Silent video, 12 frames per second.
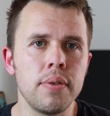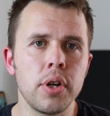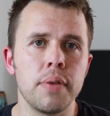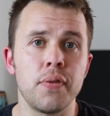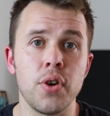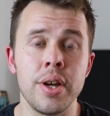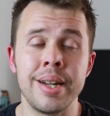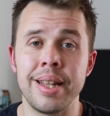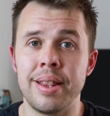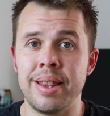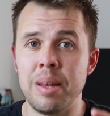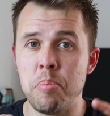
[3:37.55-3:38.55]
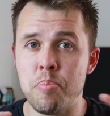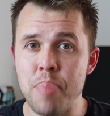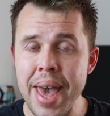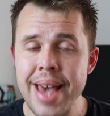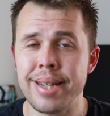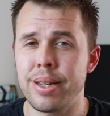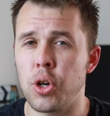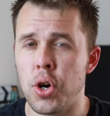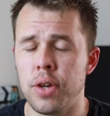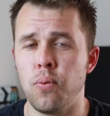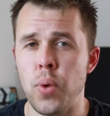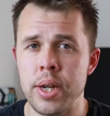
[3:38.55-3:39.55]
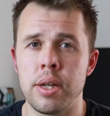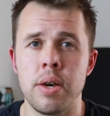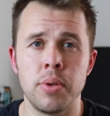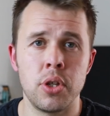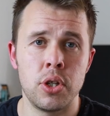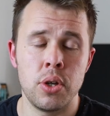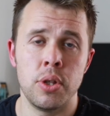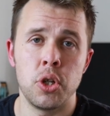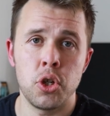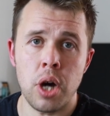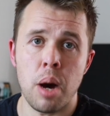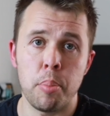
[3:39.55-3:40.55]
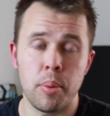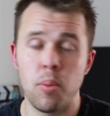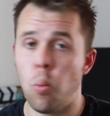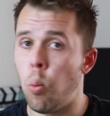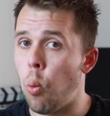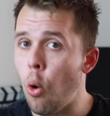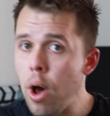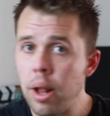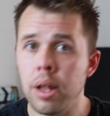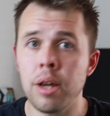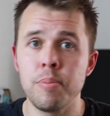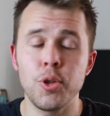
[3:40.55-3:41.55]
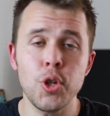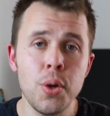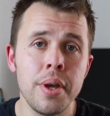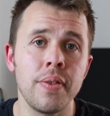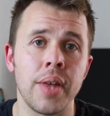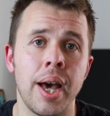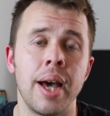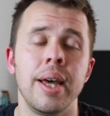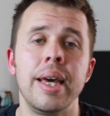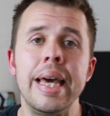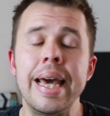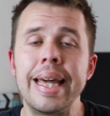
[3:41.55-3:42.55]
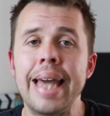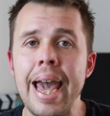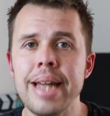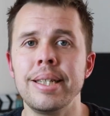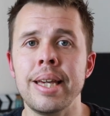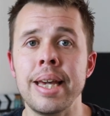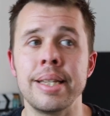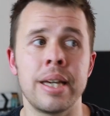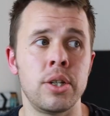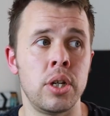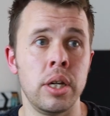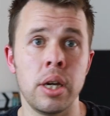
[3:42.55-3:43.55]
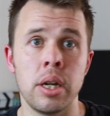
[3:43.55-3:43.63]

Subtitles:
I've got to find the best kind of window to do the job. While I'm doing that, Katie is actually